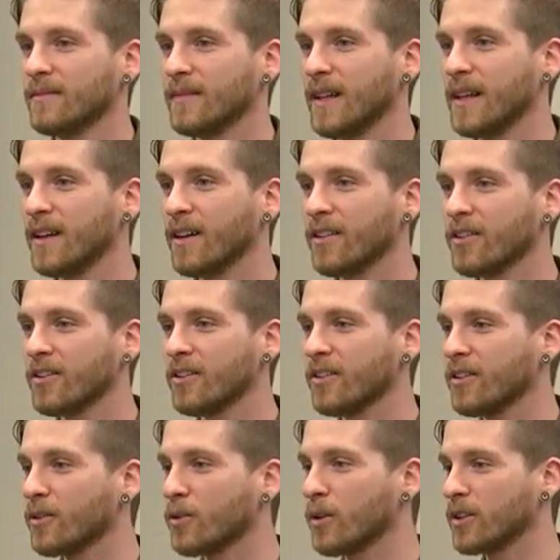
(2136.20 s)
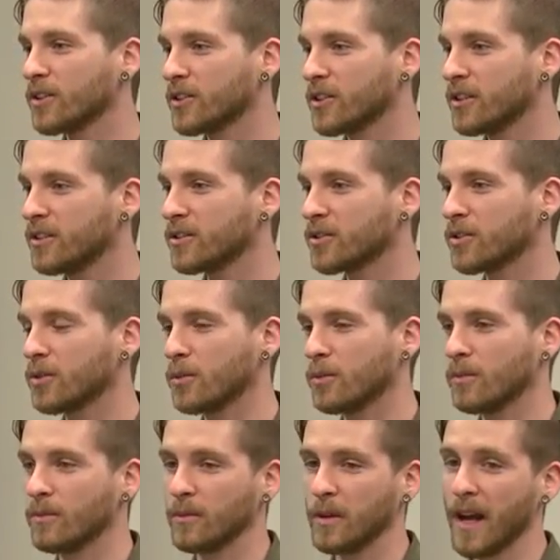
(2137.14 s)
Any other questions? Or
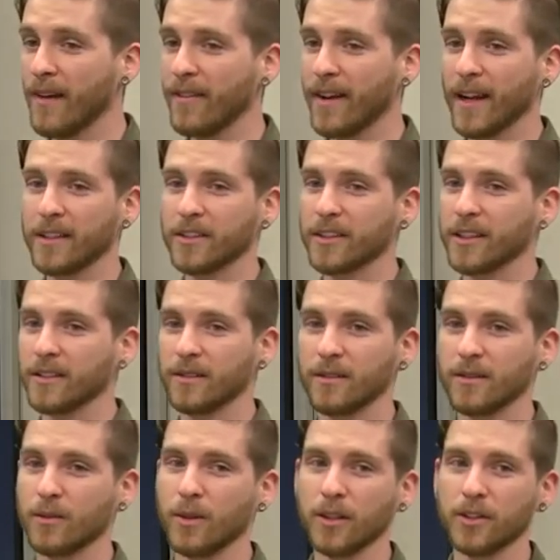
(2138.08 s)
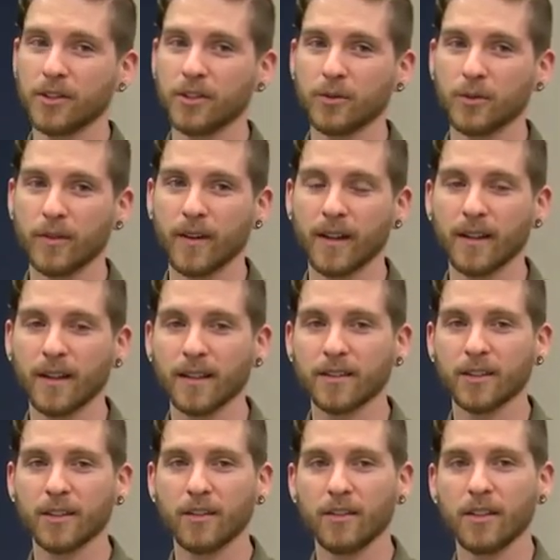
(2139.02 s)
we haven't had just questions. We've had
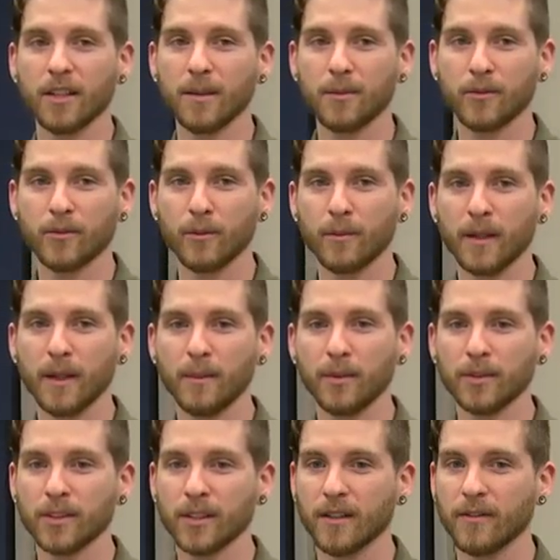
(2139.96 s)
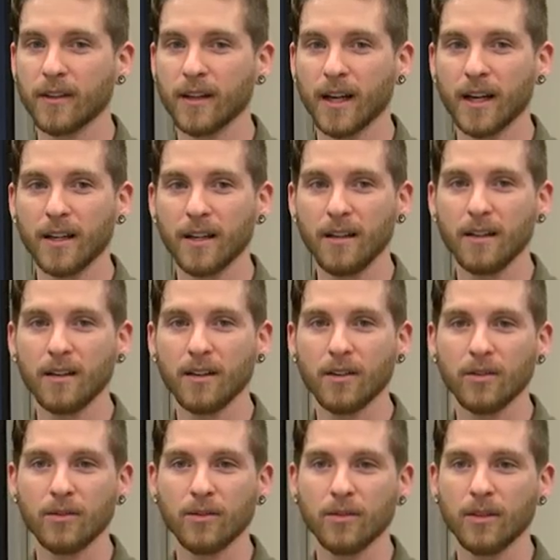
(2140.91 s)
lots of good tips from people, stuff that I didn't
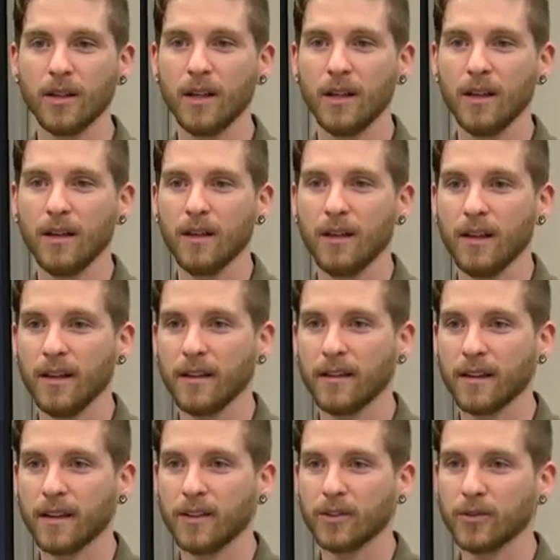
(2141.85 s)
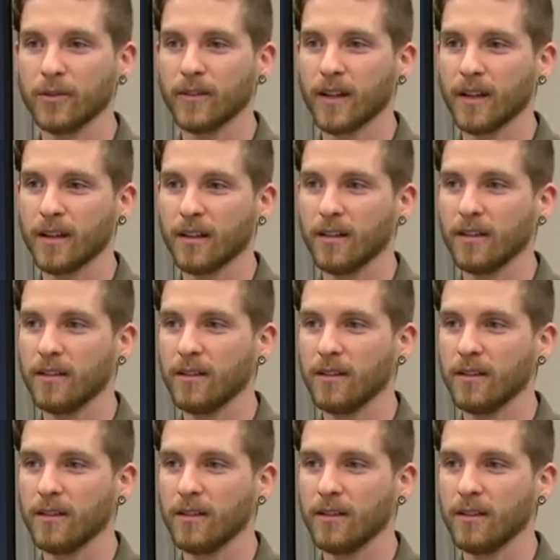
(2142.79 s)
know. Anything else? We've got a good.